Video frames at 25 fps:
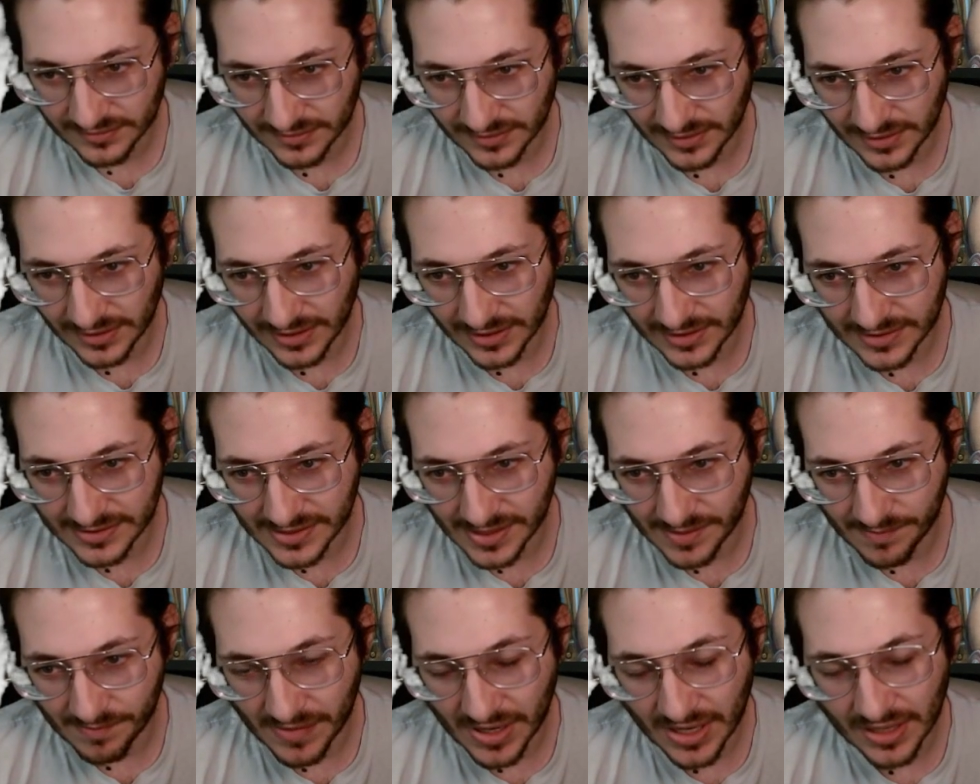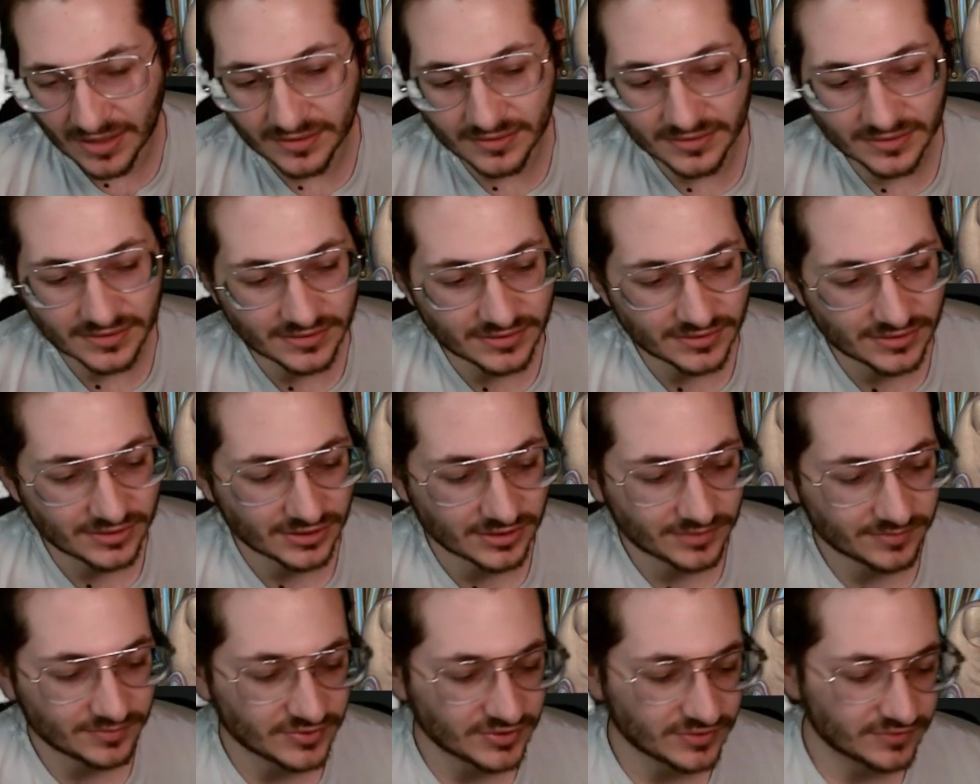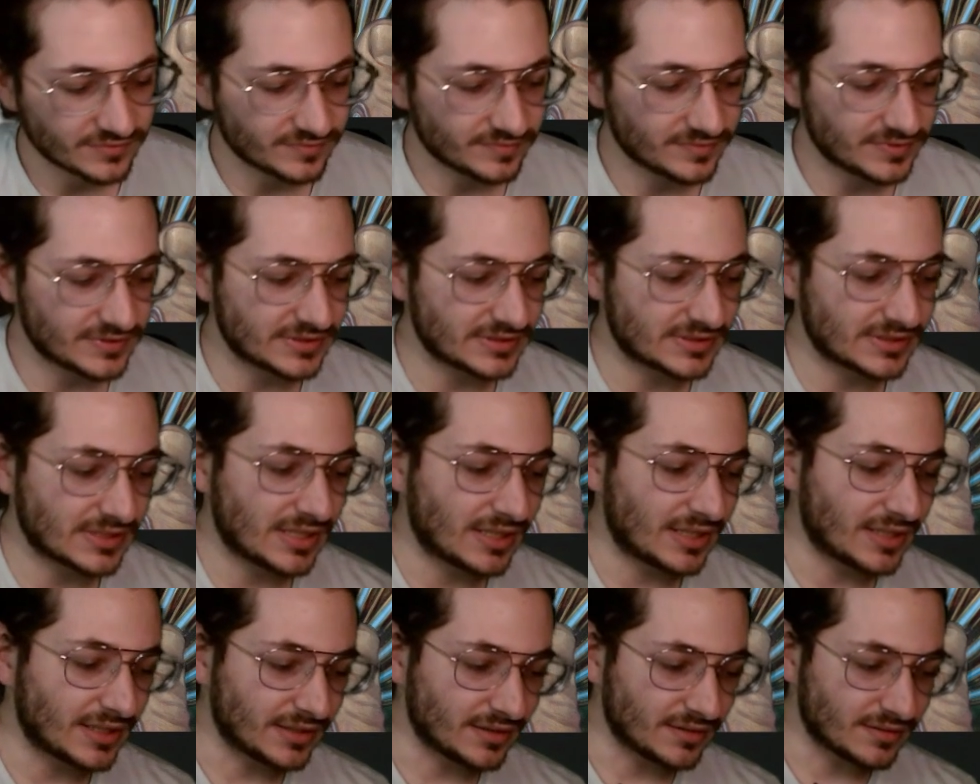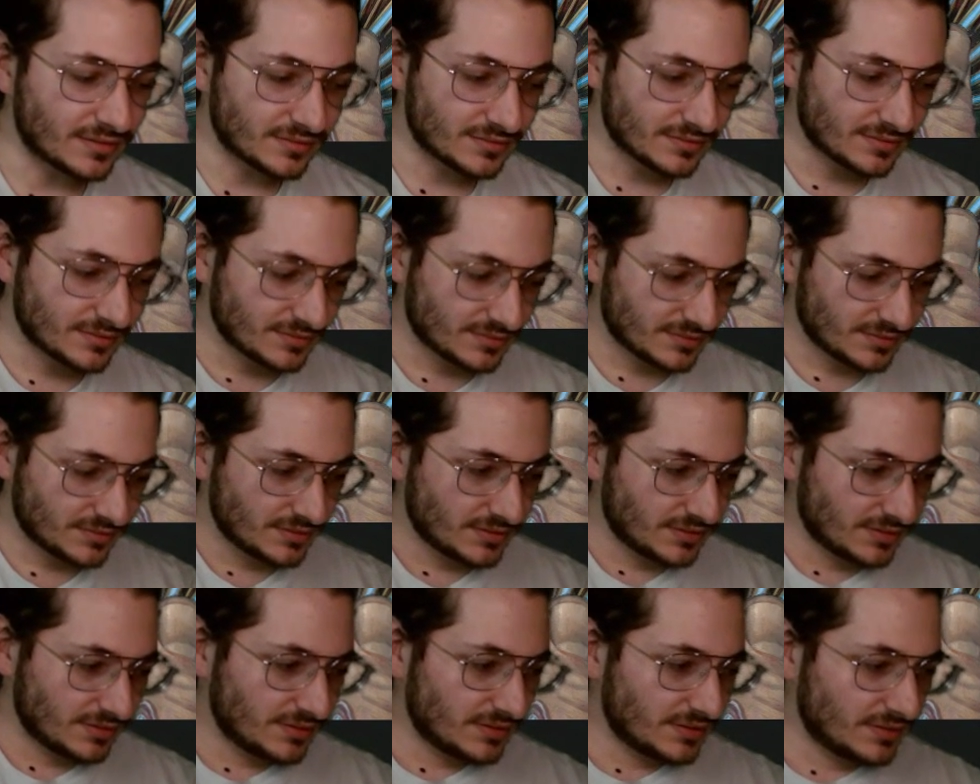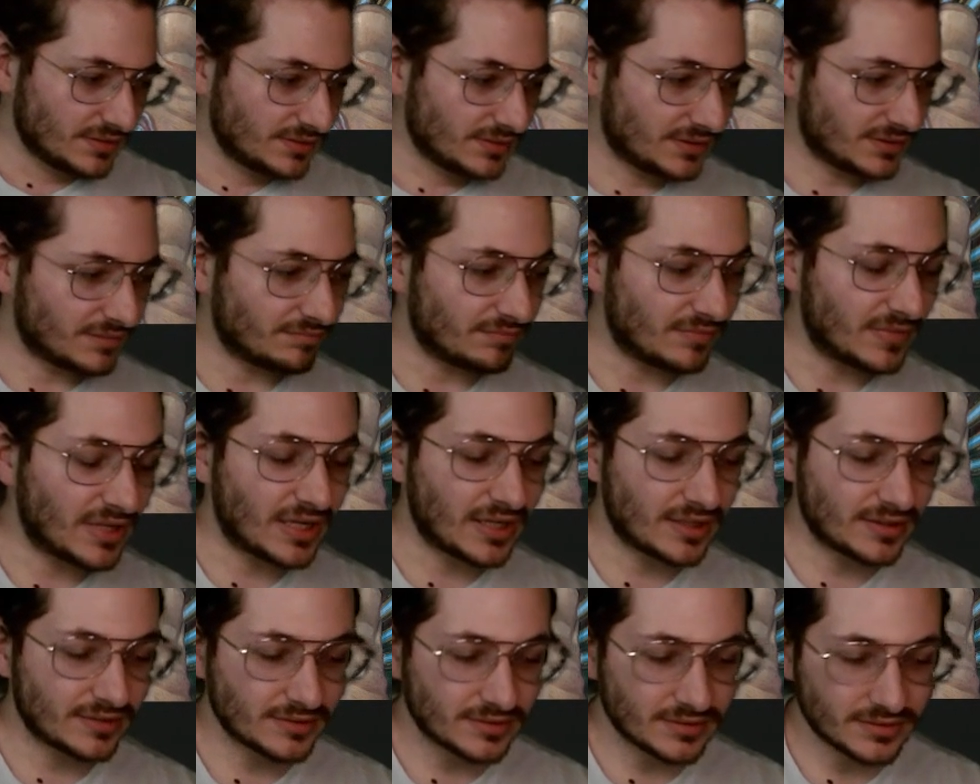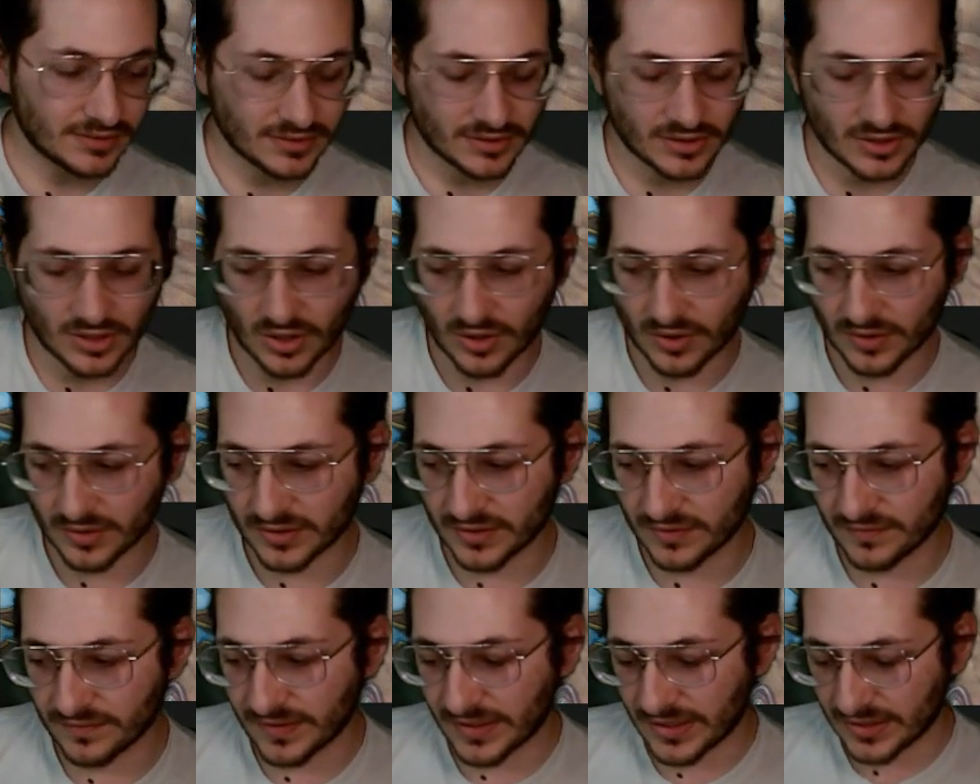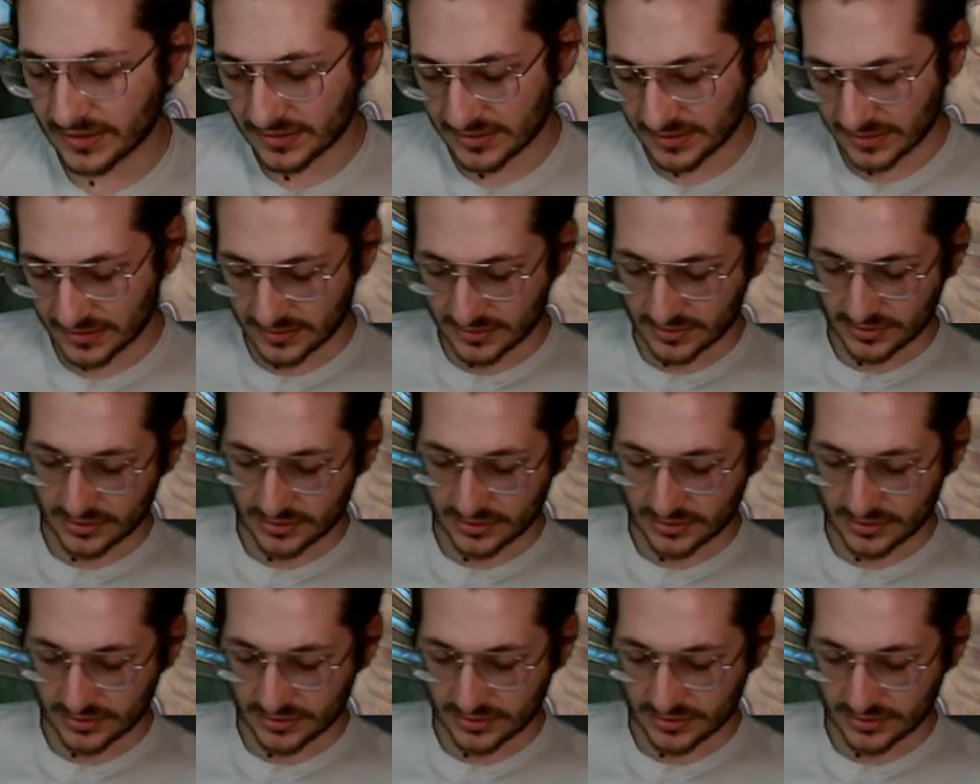and I say modern in terms of design, modern card advantage